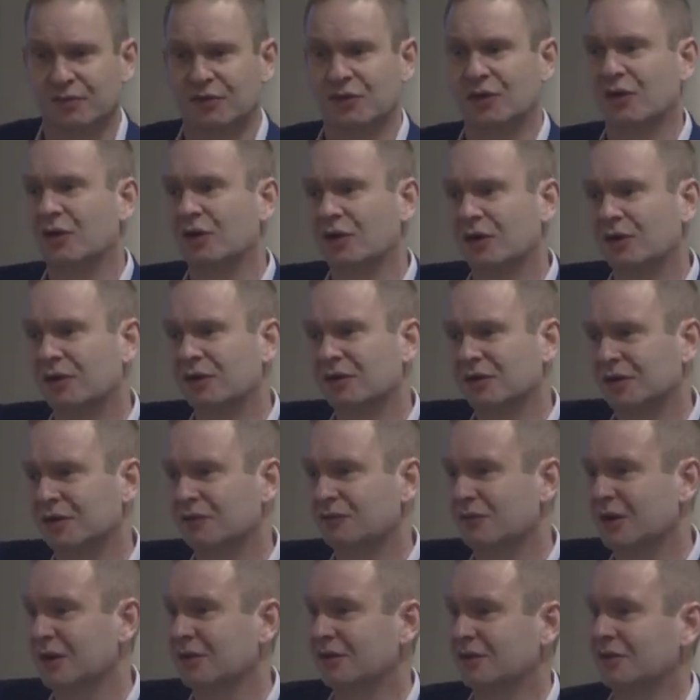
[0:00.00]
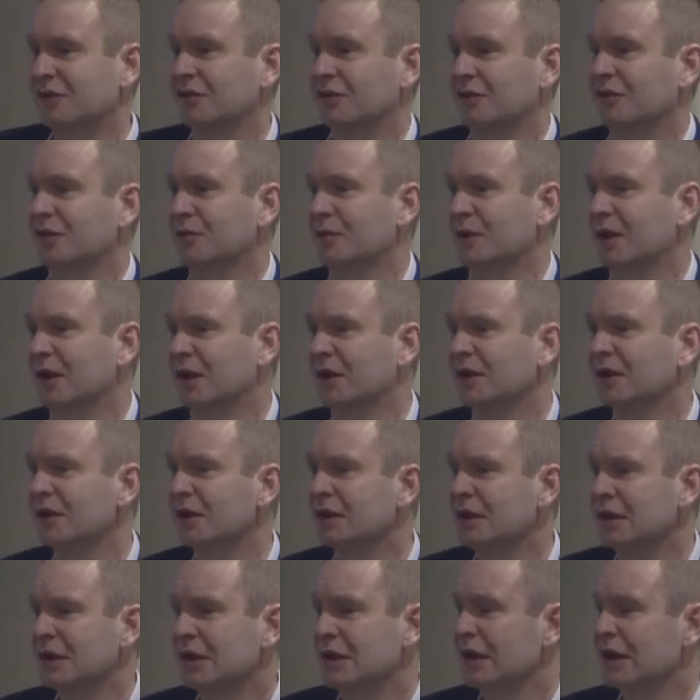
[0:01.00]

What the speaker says: CryptoLocker is it registers a domain,